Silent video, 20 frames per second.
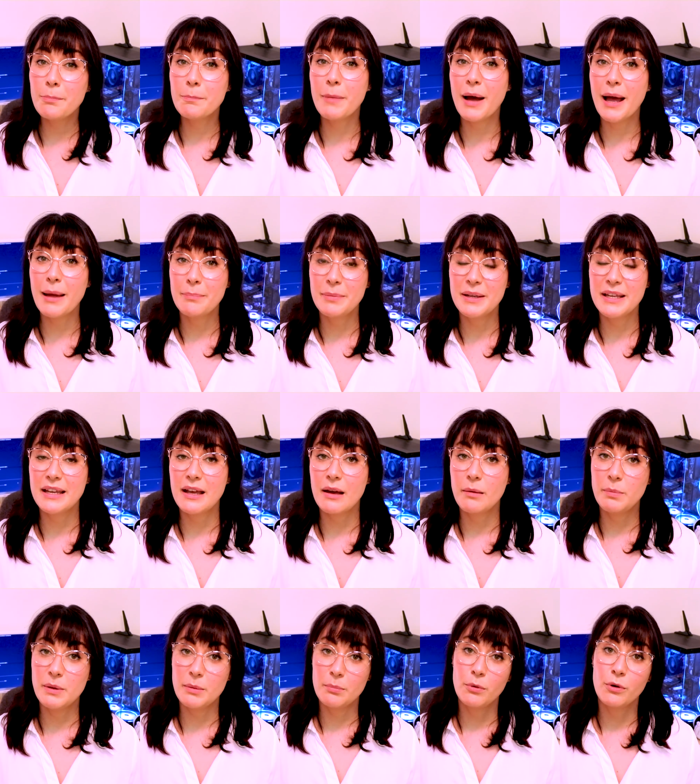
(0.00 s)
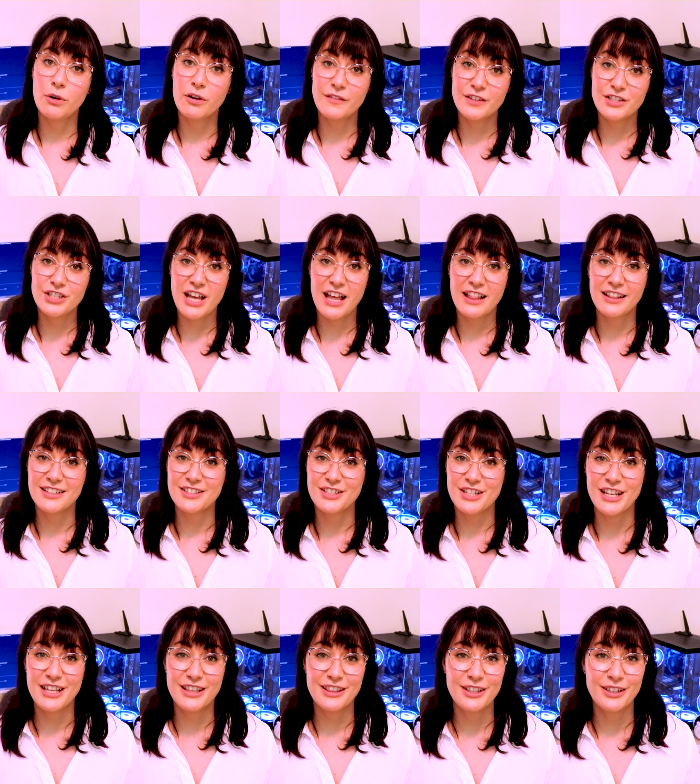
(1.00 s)
might be a bit more of a challenge
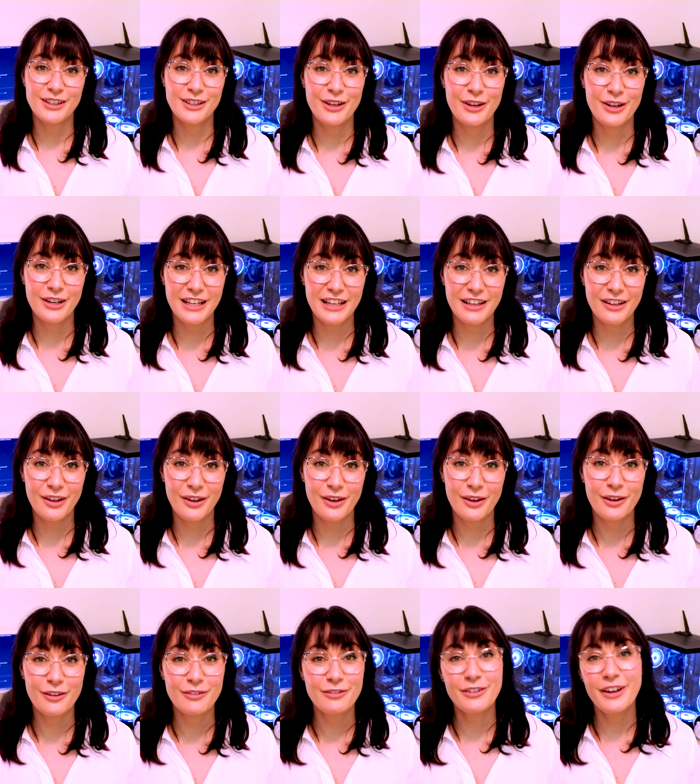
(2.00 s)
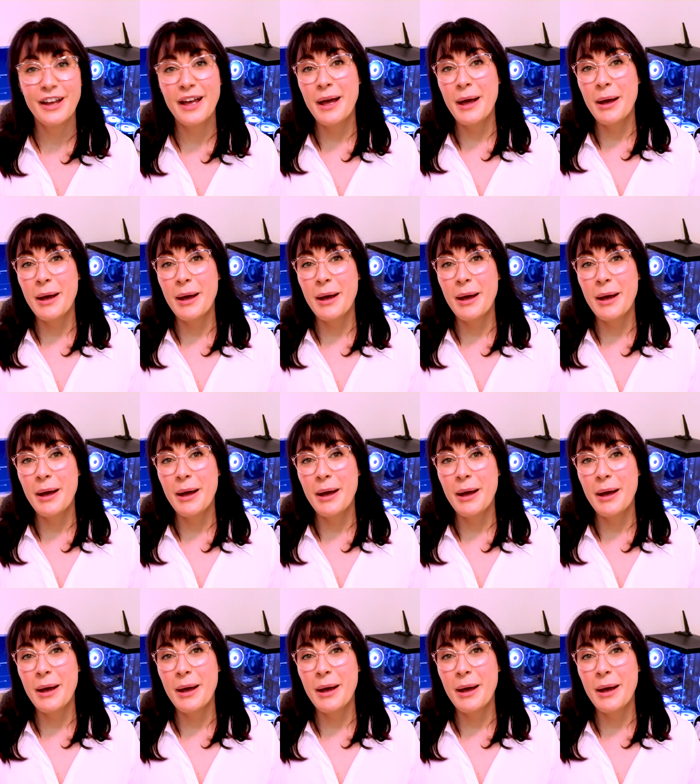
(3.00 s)
in the learning curve.